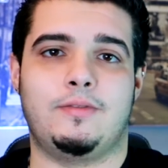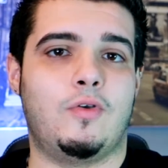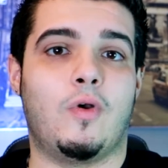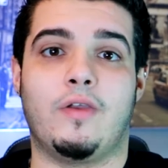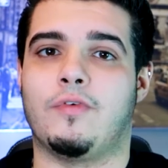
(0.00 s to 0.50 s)

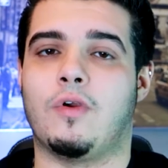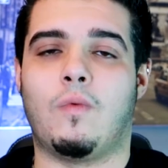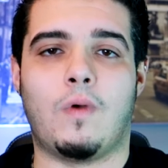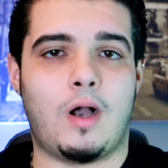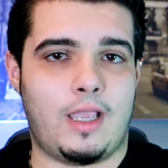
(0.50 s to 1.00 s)
going for a
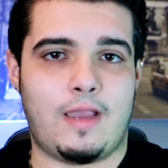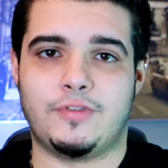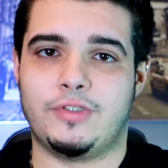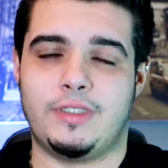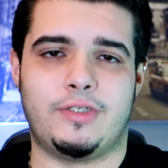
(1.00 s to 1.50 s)
walk after
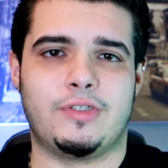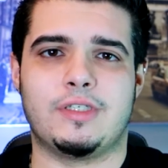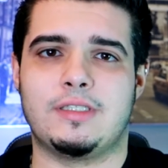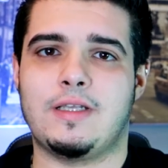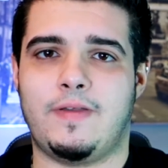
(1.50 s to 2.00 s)
dinner,
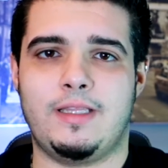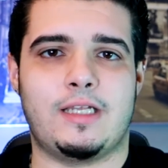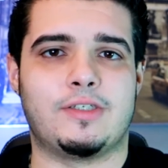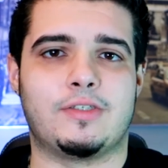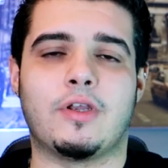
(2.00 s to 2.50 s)
just stuff like
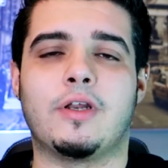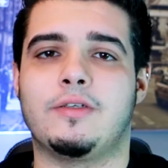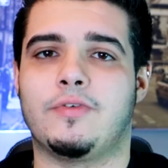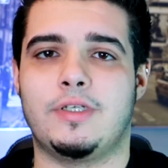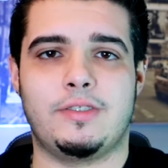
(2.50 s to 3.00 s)
that. Just start
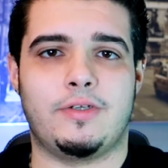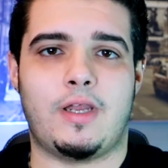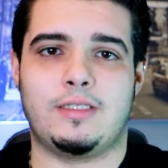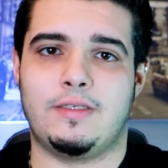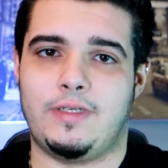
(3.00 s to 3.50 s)
increasing your
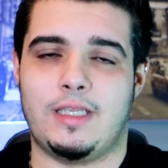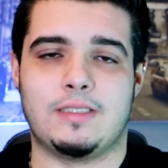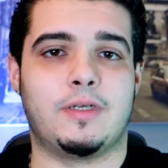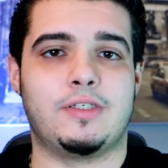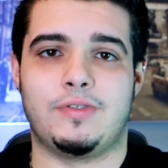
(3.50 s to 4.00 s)
activity as
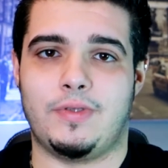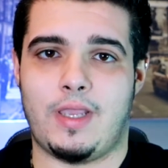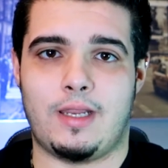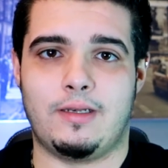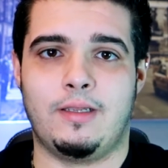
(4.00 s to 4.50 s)
much as you
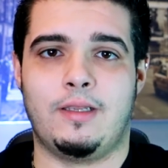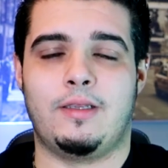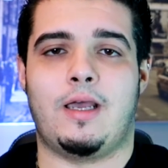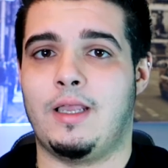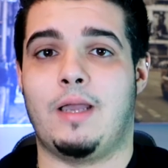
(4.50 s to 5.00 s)
can.
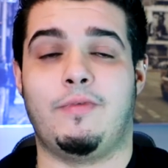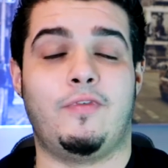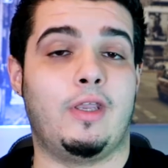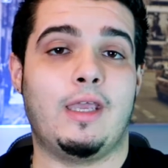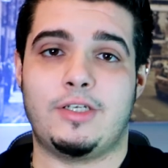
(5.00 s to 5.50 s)
If
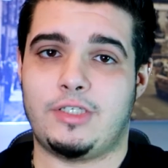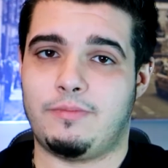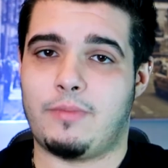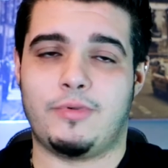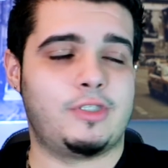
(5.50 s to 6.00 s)
you get a gym
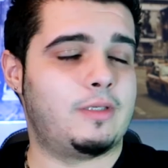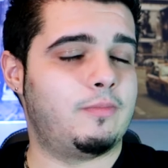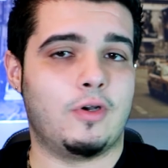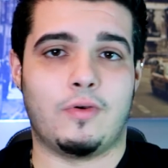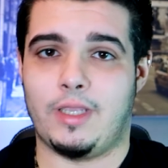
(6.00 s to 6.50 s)
membership,
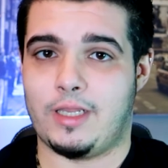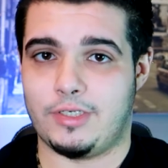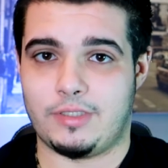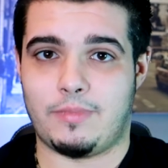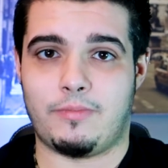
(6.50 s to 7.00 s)
go and get a
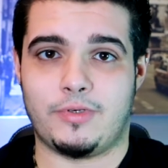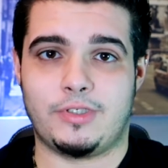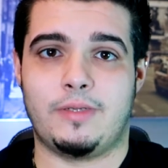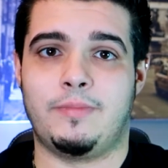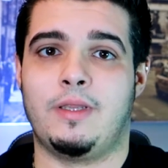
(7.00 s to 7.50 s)
gym
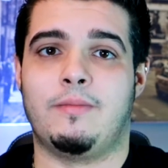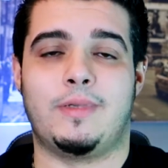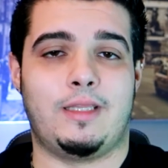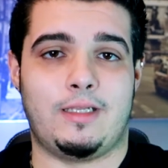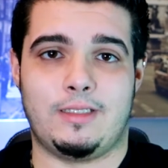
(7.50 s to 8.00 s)
membership. But
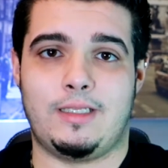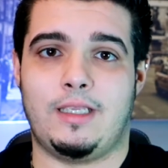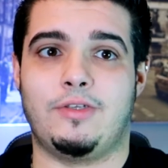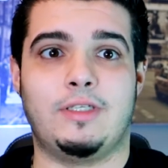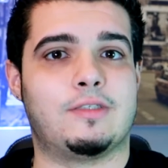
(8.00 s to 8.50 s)
at the end of the day,
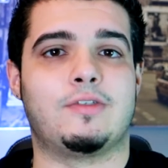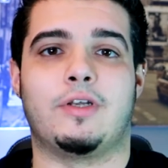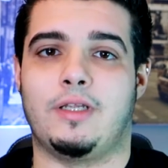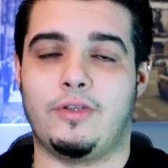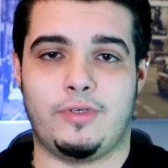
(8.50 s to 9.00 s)
you need to
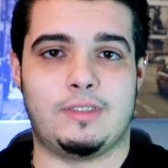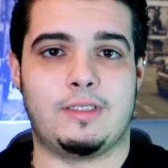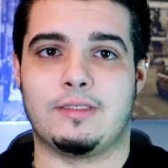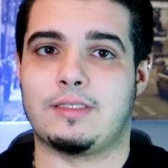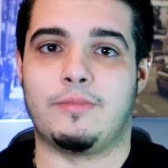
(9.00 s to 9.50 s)
start
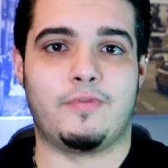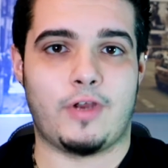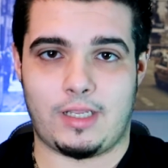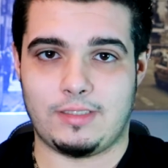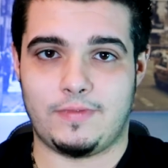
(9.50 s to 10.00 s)
increasing some of your
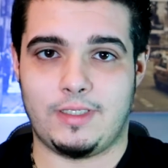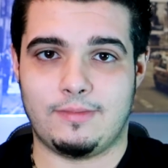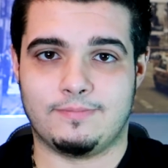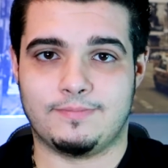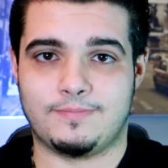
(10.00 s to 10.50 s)
activity.
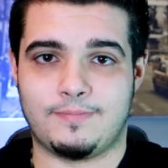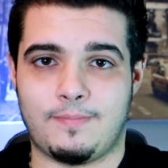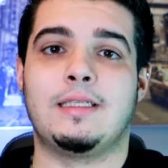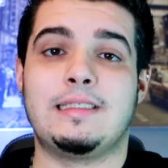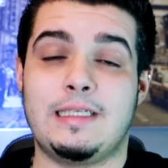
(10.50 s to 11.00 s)

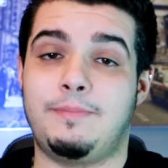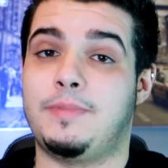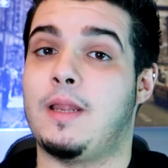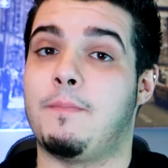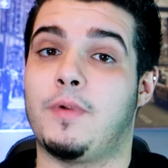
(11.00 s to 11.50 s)
Tip
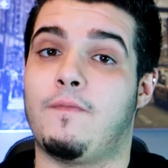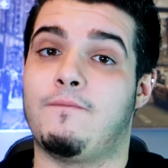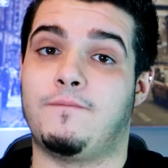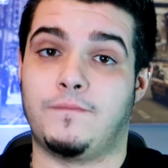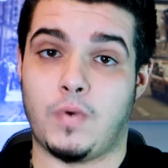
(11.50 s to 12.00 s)
number
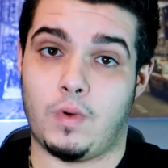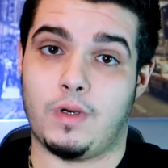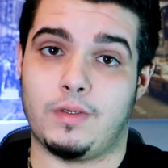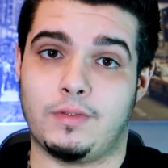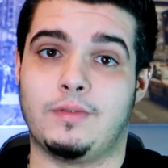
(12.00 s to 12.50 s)
4,